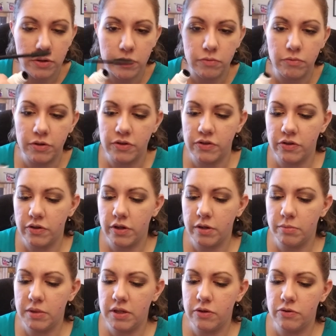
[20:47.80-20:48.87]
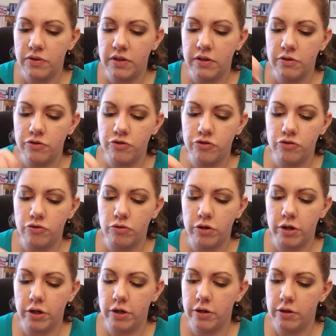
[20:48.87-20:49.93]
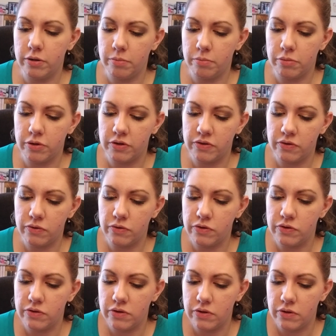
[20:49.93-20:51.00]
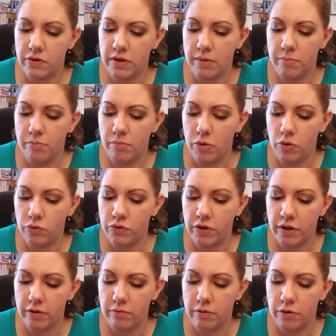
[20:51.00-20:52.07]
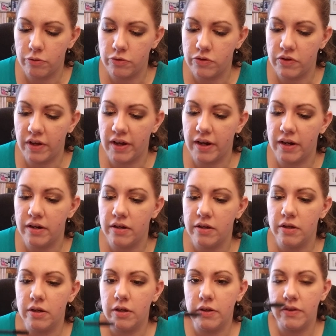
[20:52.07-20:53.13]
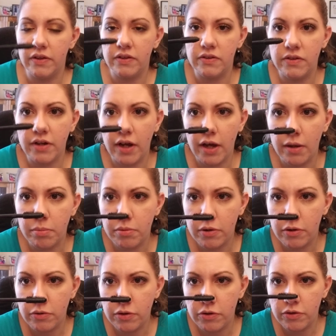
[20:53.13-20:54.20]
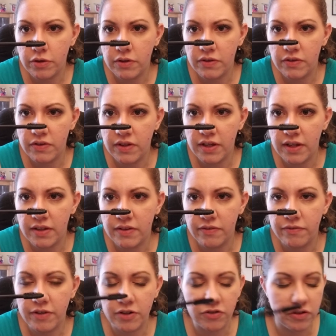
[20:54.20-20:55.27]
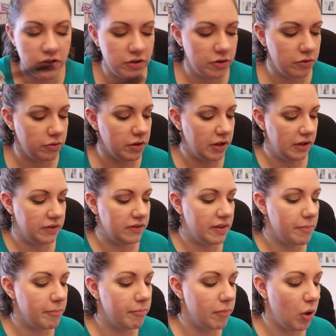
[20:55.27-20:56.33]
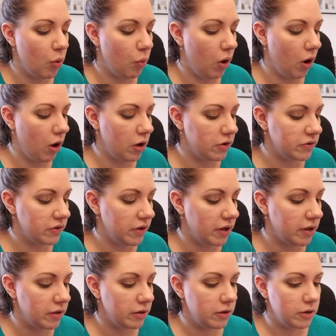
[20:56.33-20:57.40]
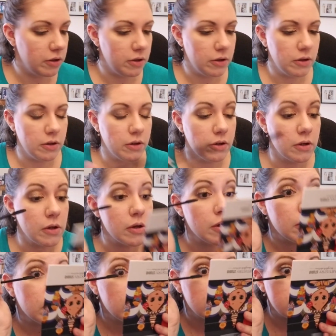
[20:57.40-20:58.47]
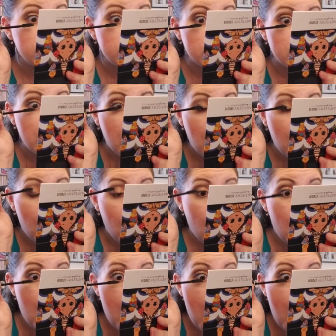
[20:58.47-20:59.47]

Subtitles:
We're still going to be using the shorter bristles, the multi-row side. This top row, you can see it's affectionately known as the mohawk side. So now